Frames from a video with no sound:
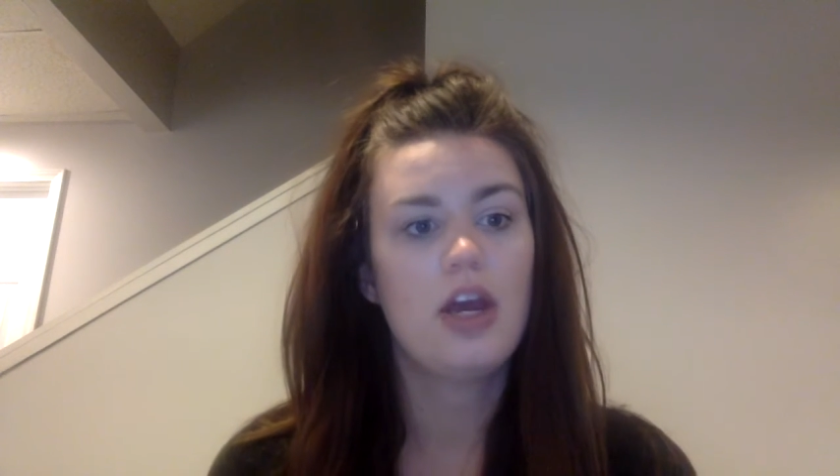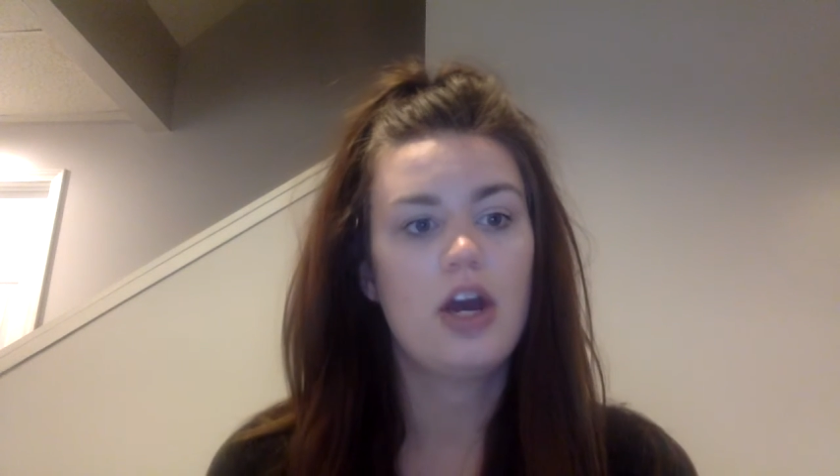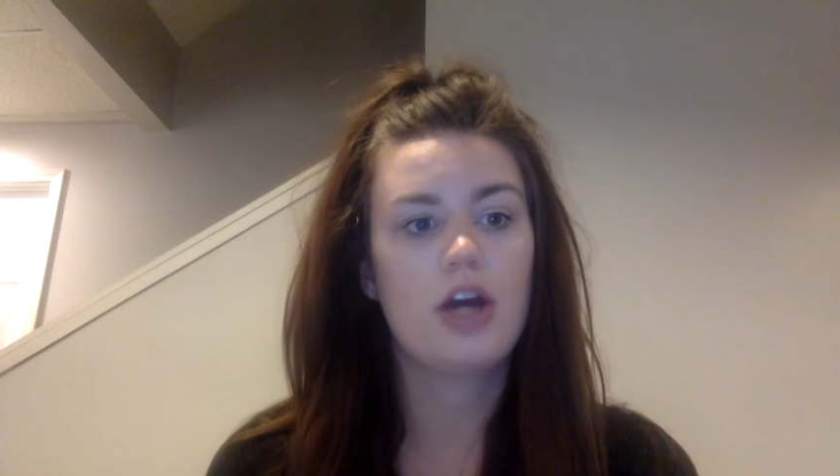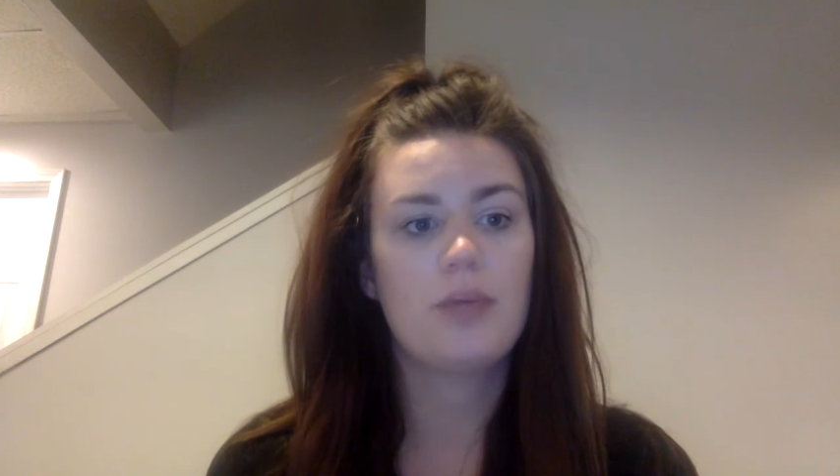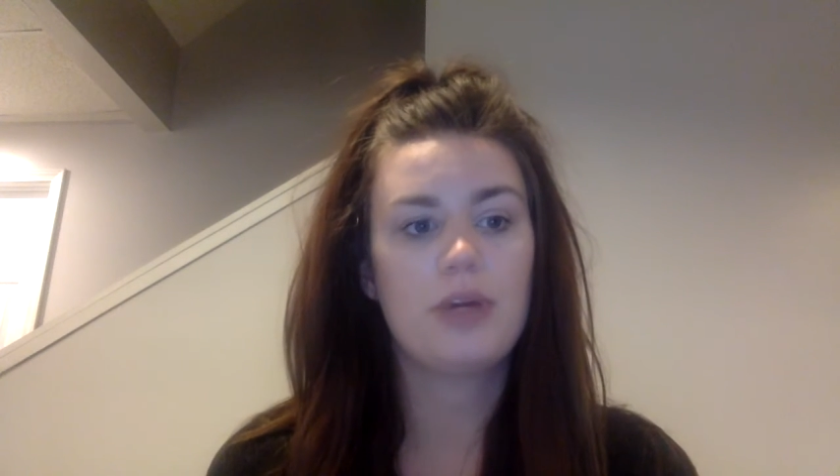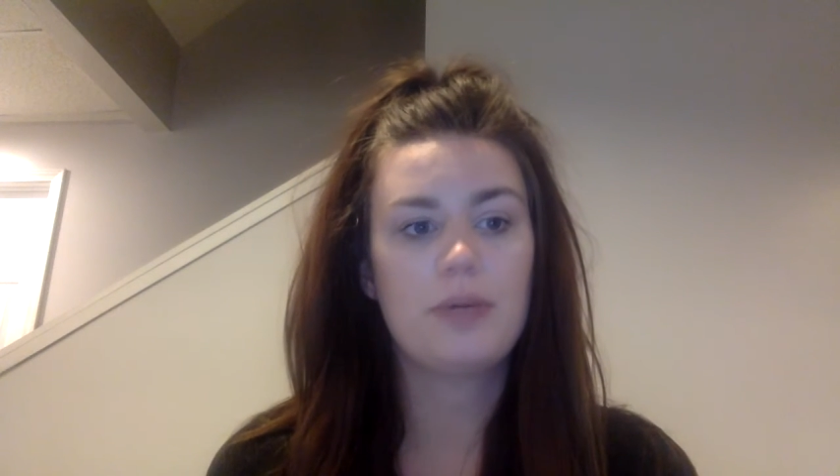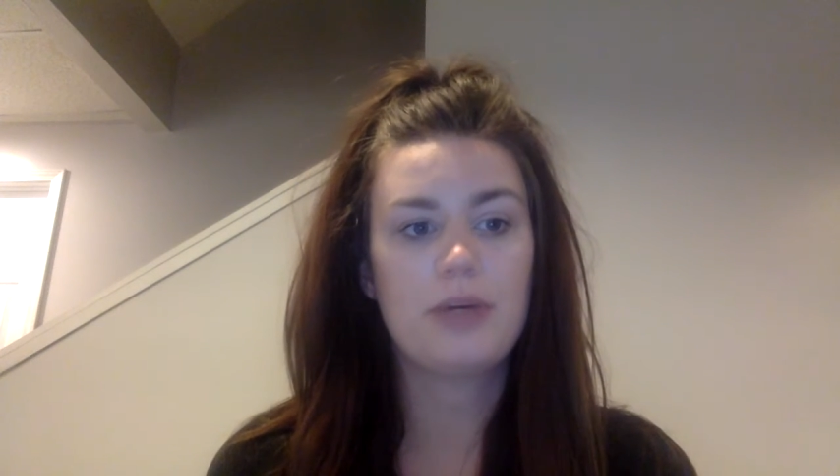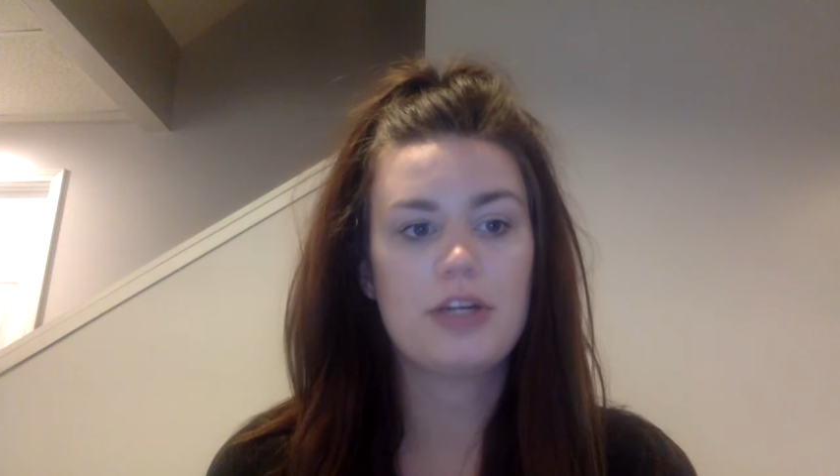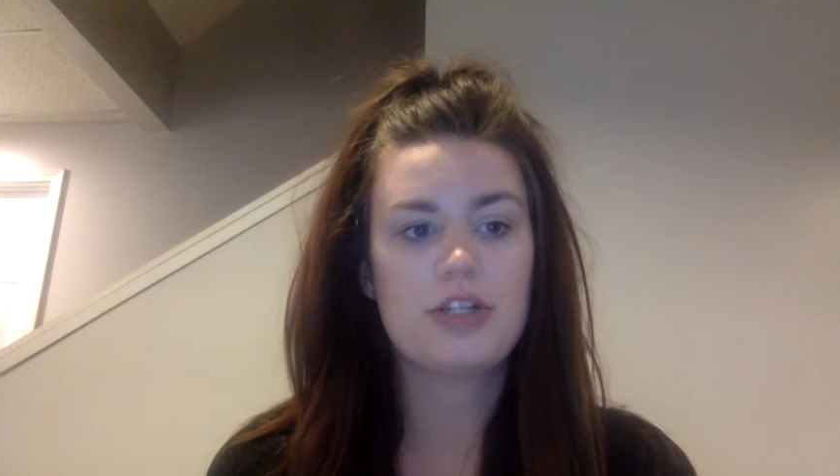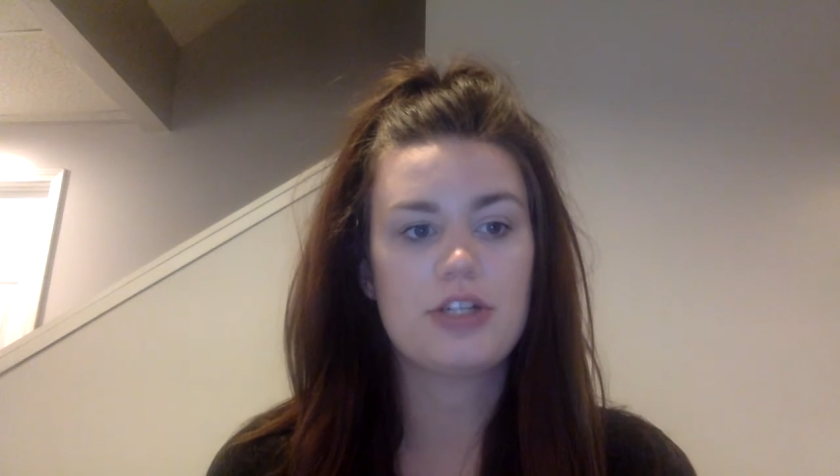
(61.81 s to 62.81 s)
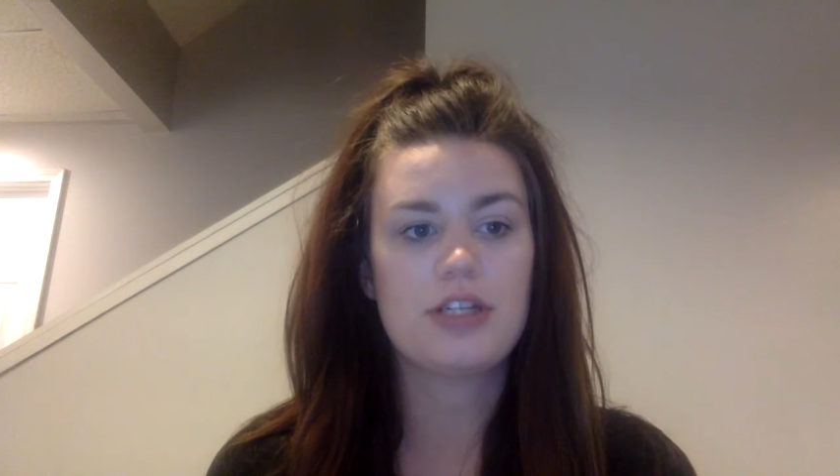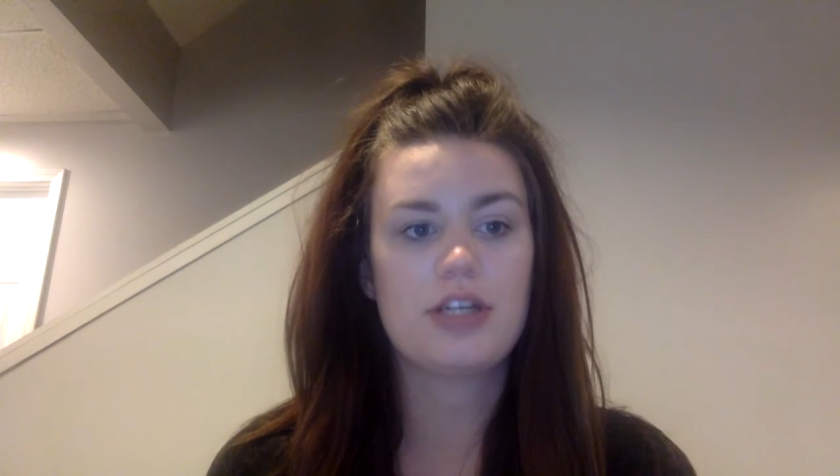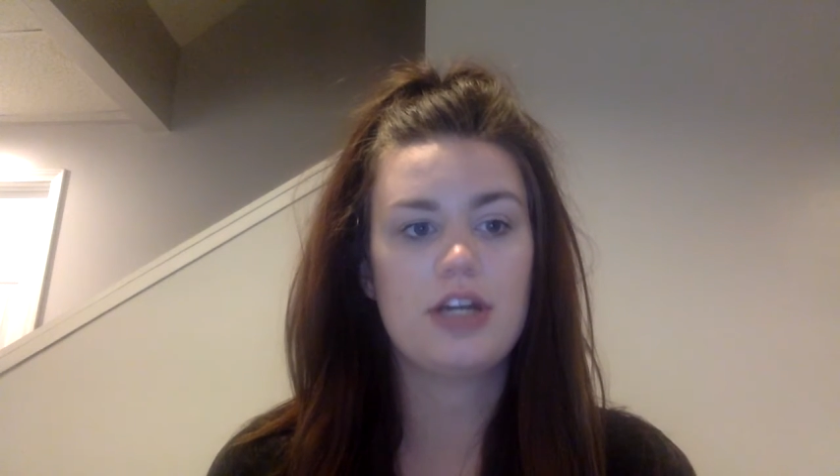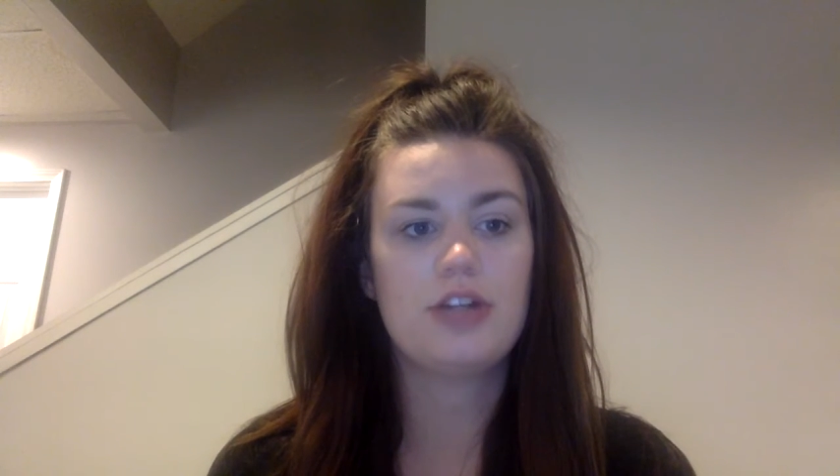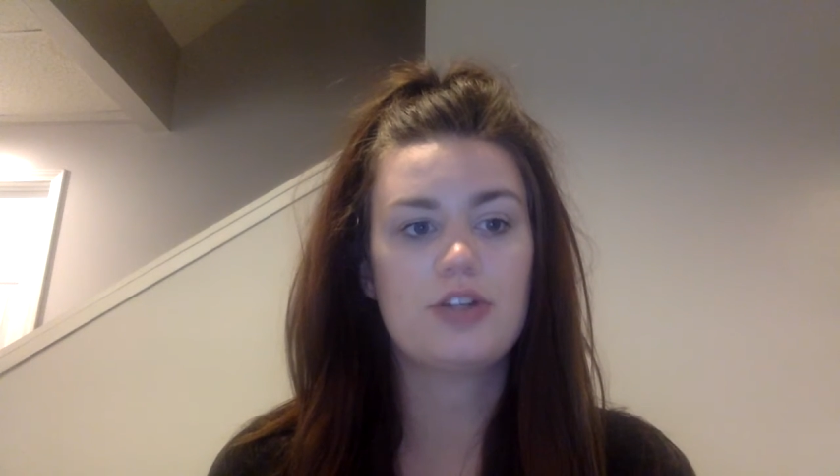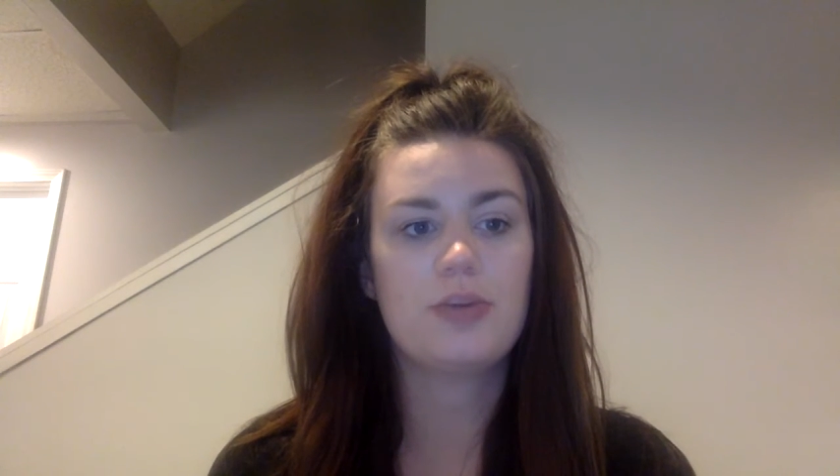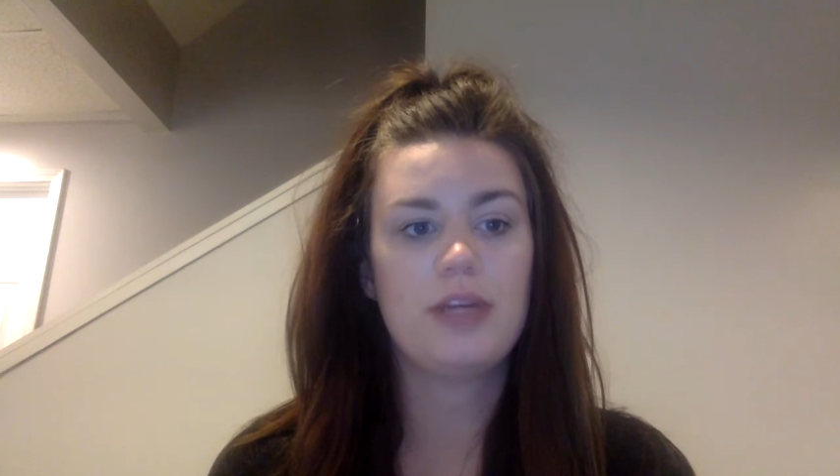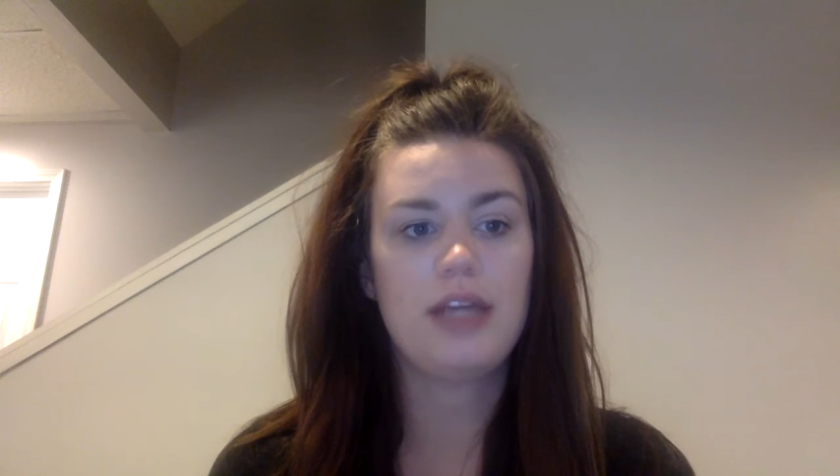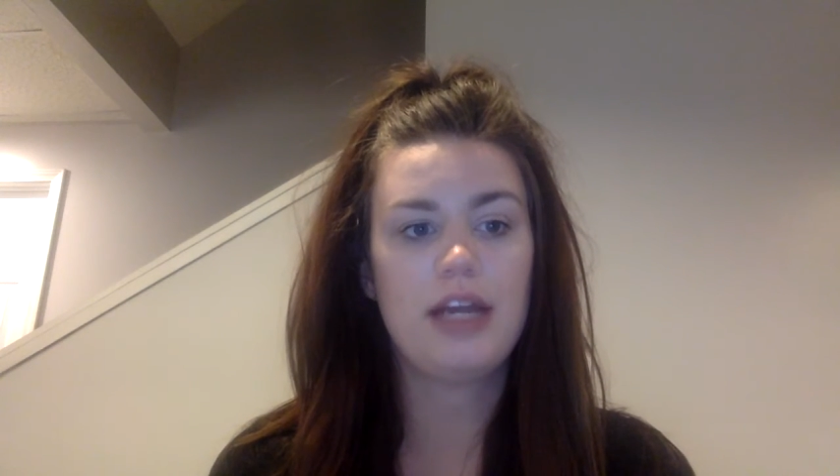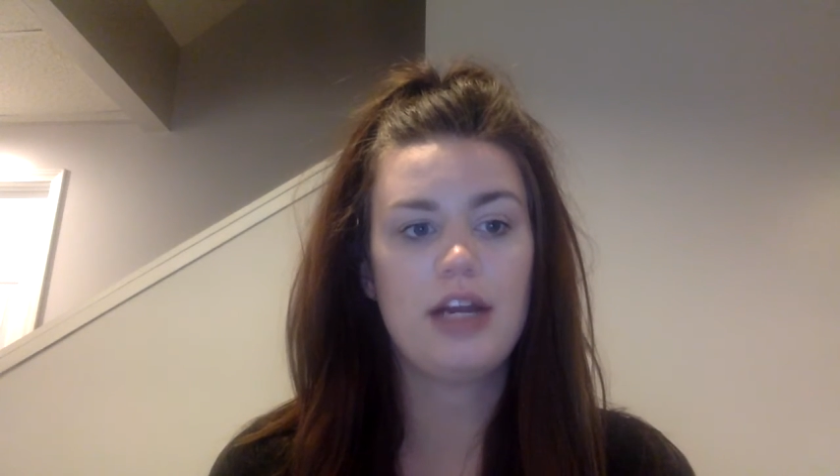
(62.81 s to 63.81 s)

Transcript: Her blood pressure is 128